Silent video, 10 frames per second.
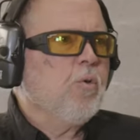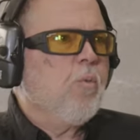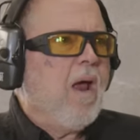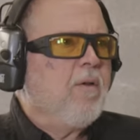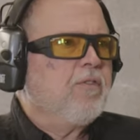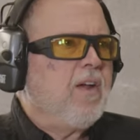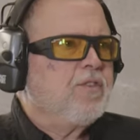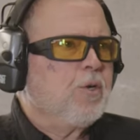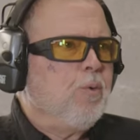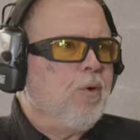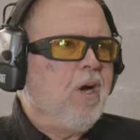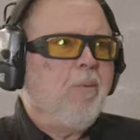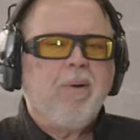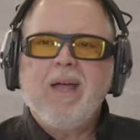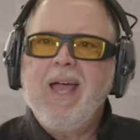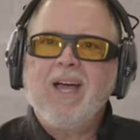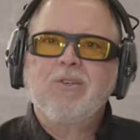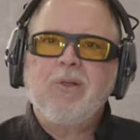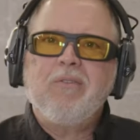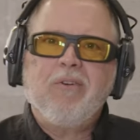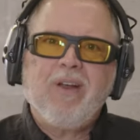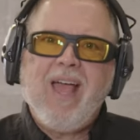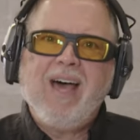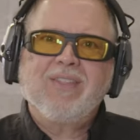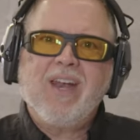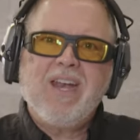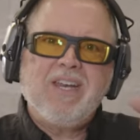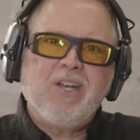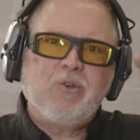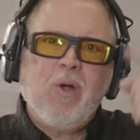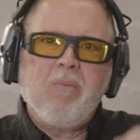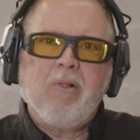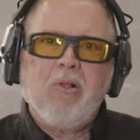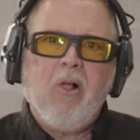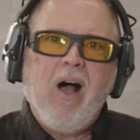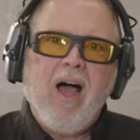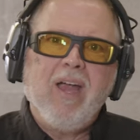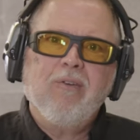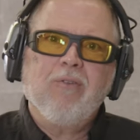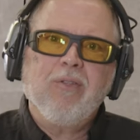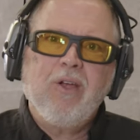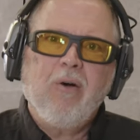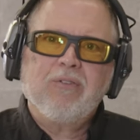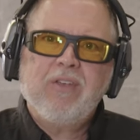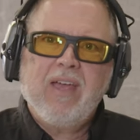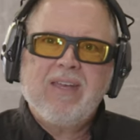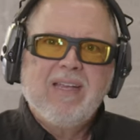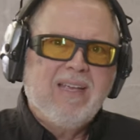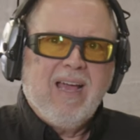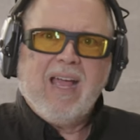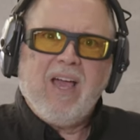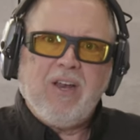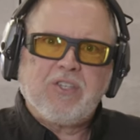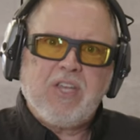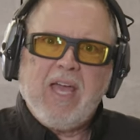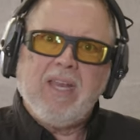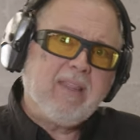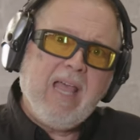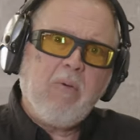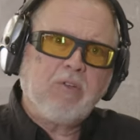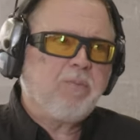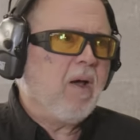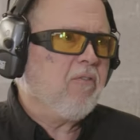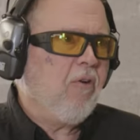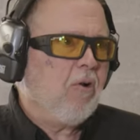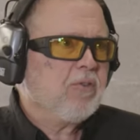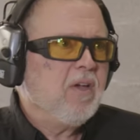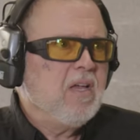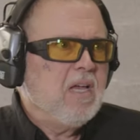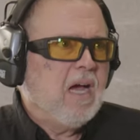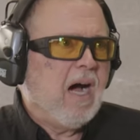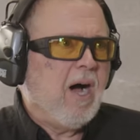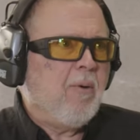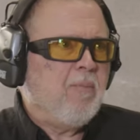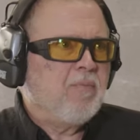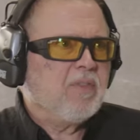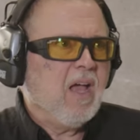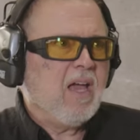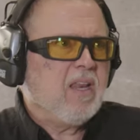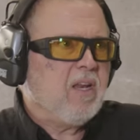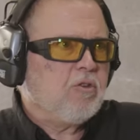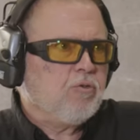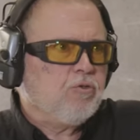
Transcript: two rounds I screwed up. I actually forgot that I needed to aim a little higher for the offset. I got excited. That was my fault. I needed to